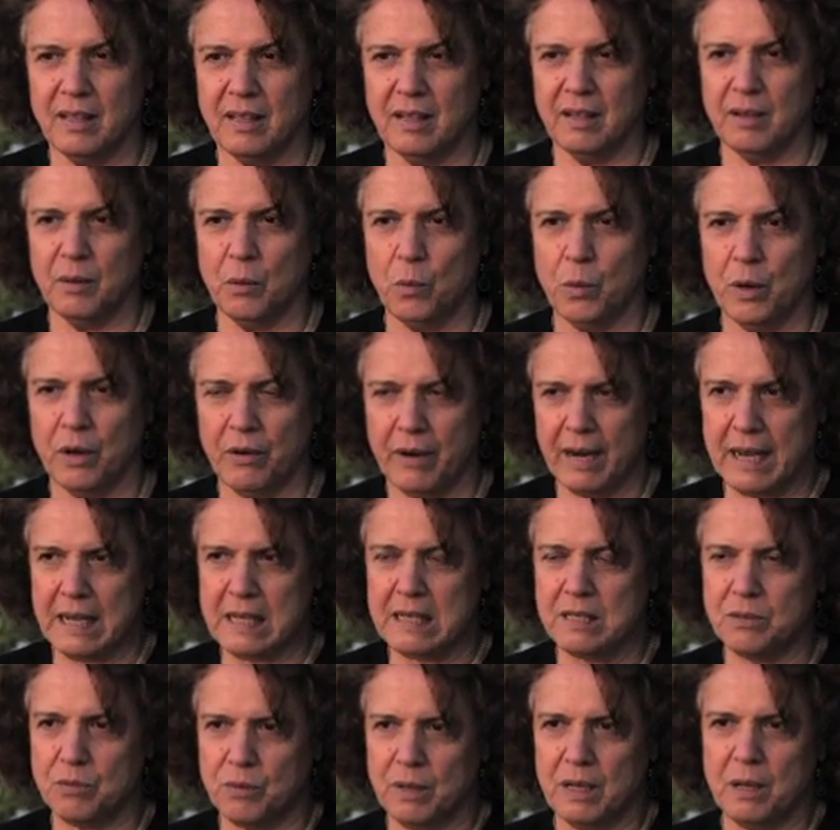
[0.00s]

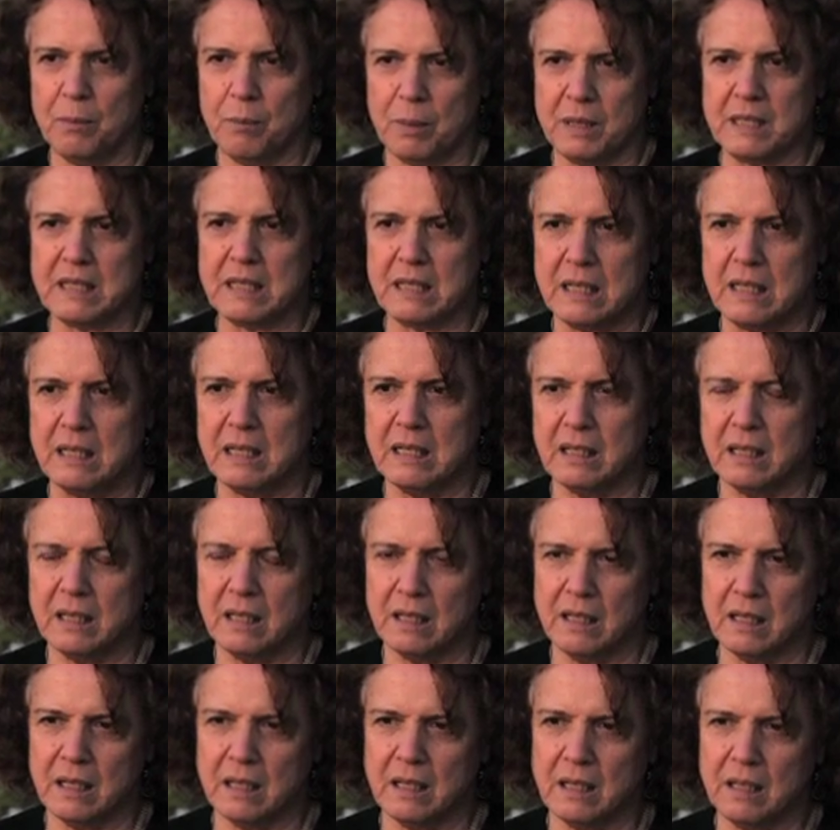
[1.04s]
whereas really
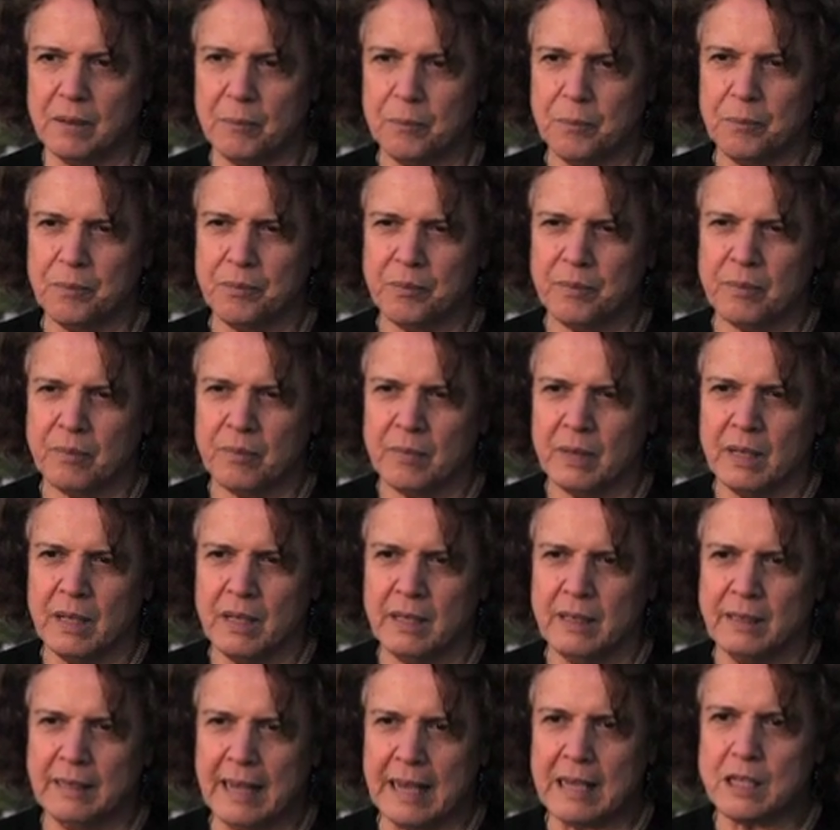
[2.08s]
Palestinian
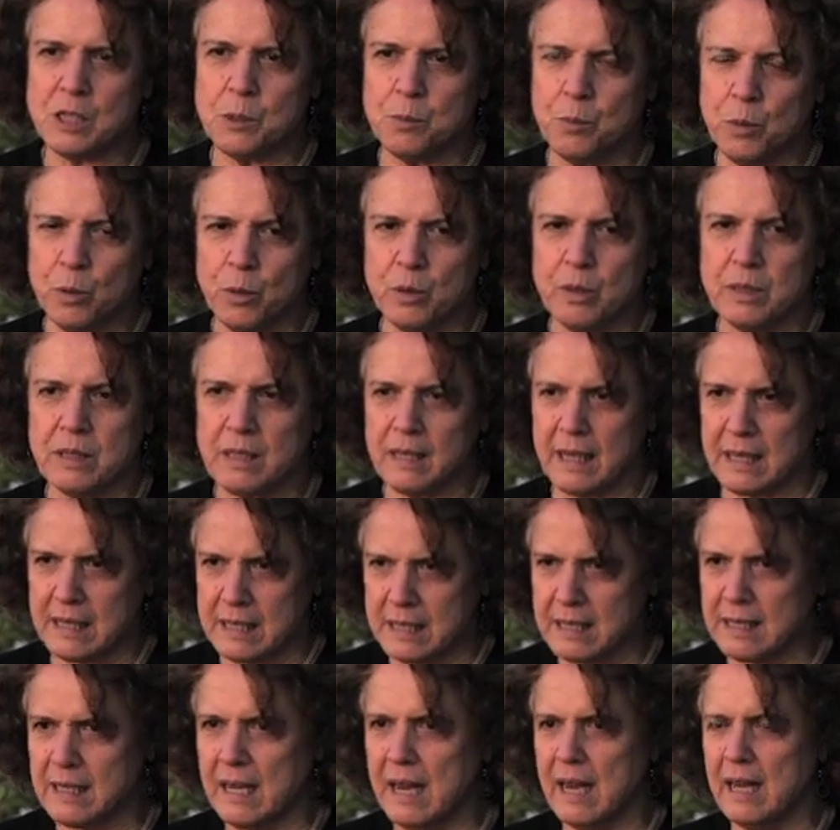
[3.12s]
textbooks can
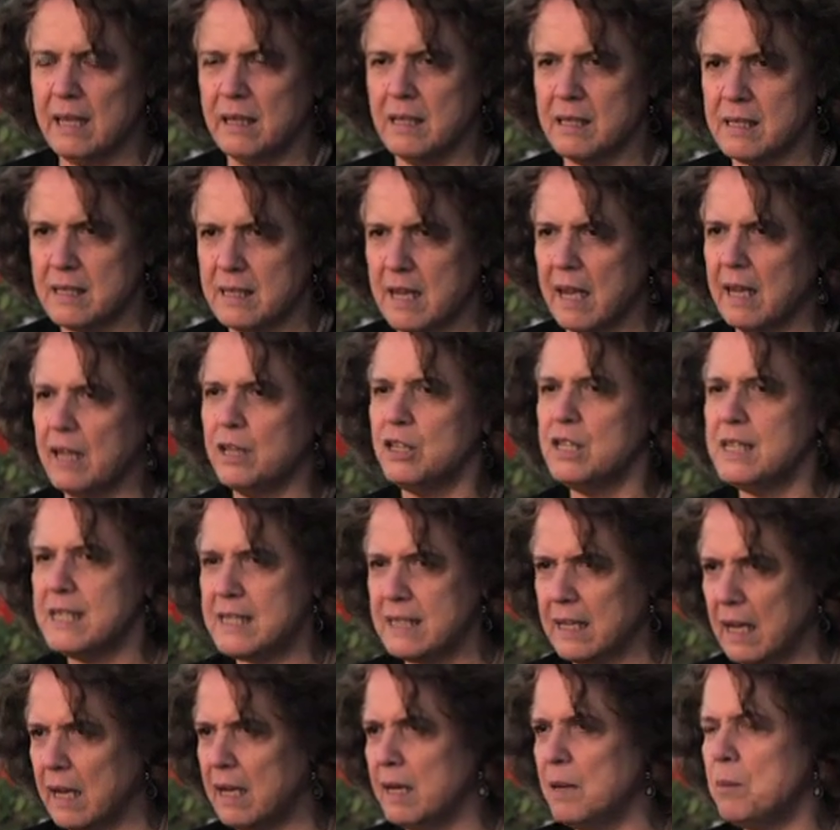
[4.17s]
say the
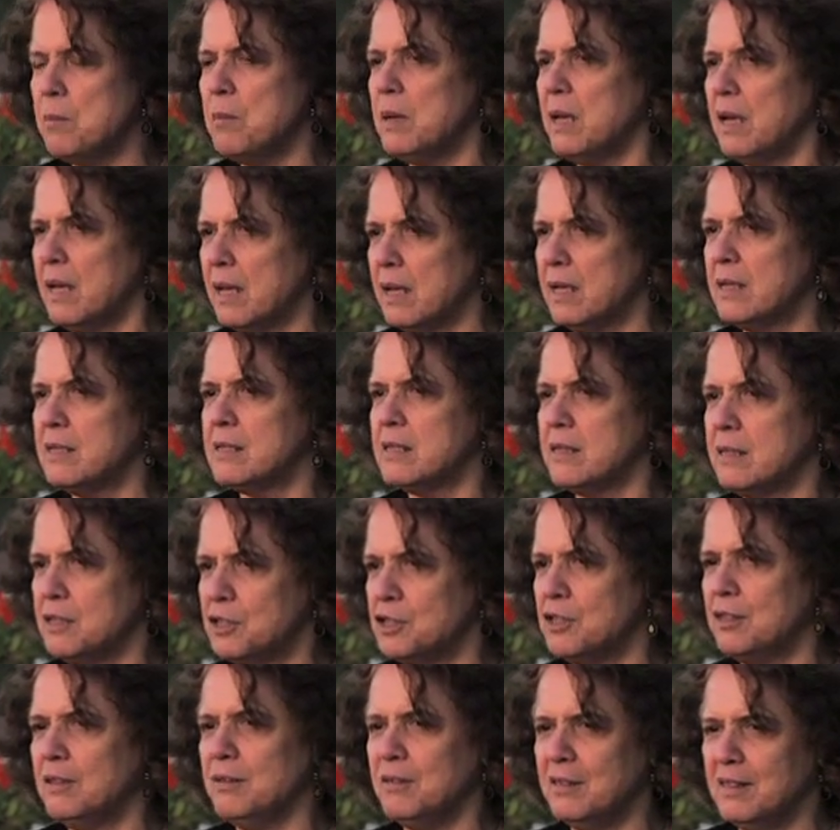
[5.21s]
Zionist enemy kills our
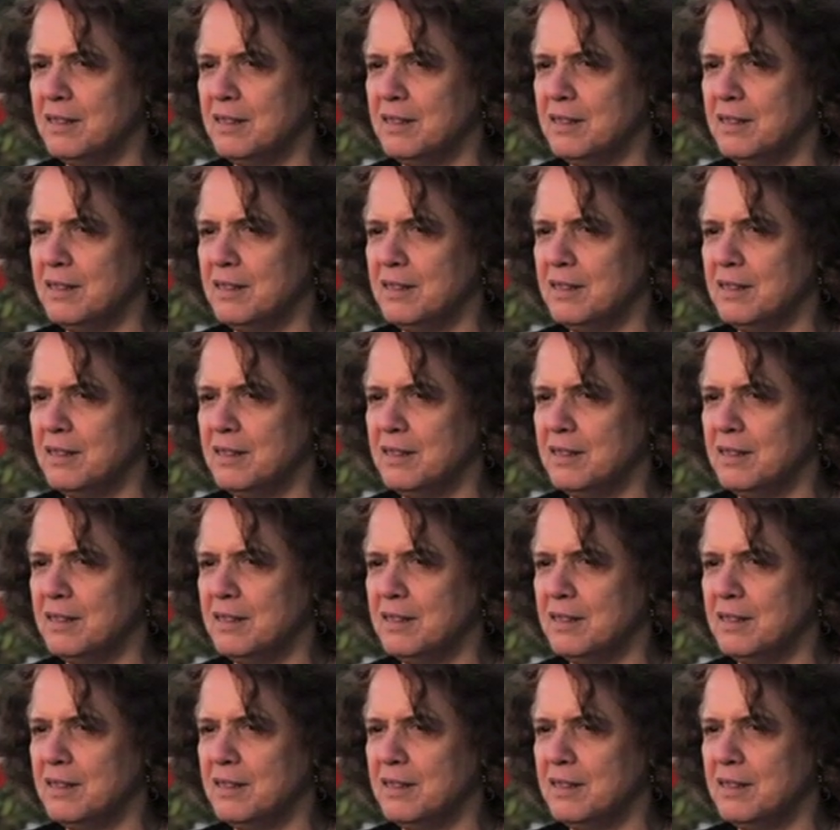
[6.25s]
children,